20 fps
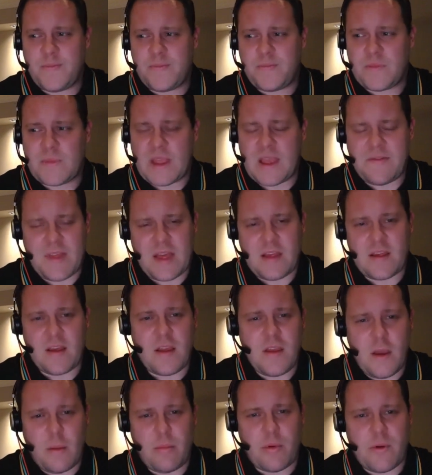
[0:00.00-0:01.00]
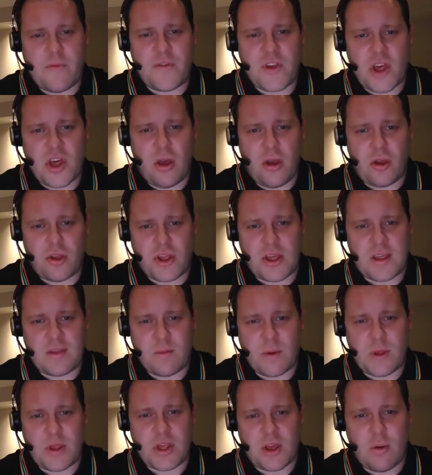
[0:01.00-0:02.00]
if there's a number of charges
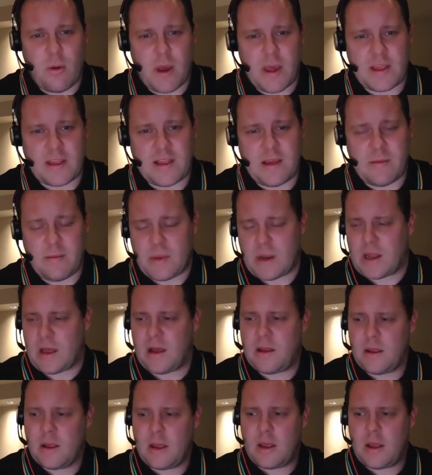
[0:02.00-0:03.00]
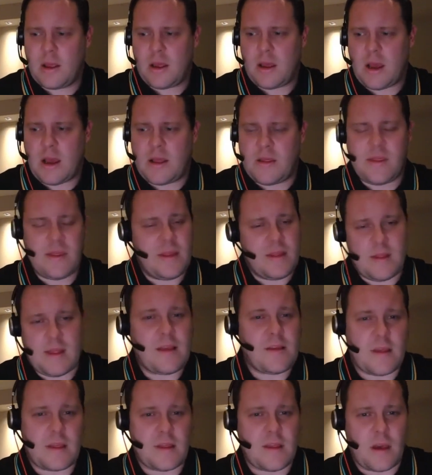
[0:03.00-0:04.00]
which are quite similar and
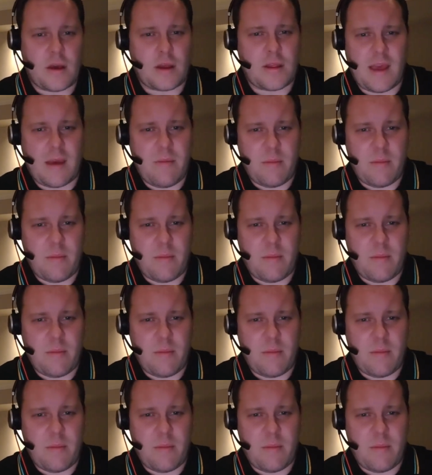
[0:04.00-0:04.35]
they deduct 10